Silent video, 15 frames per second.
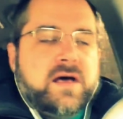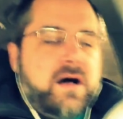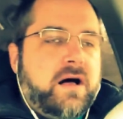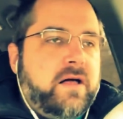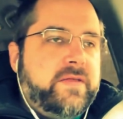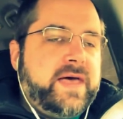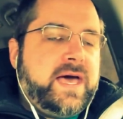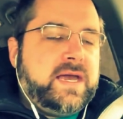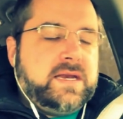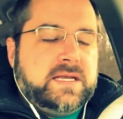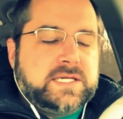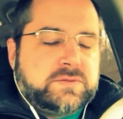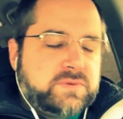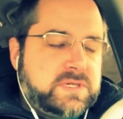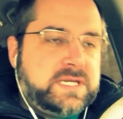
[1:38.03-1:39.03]
All that
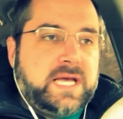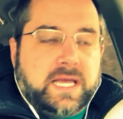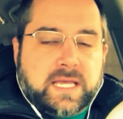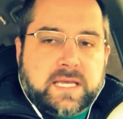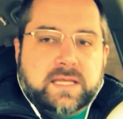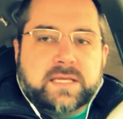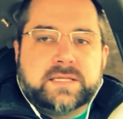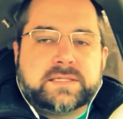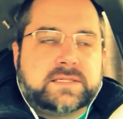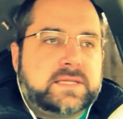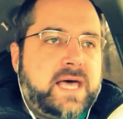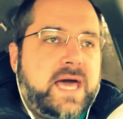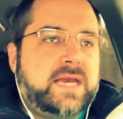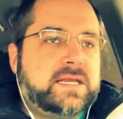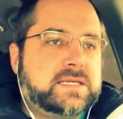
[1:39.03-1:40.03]
is ridiculous.
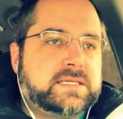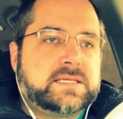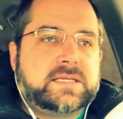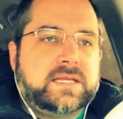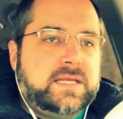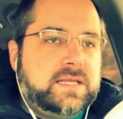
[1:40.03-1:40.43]
That's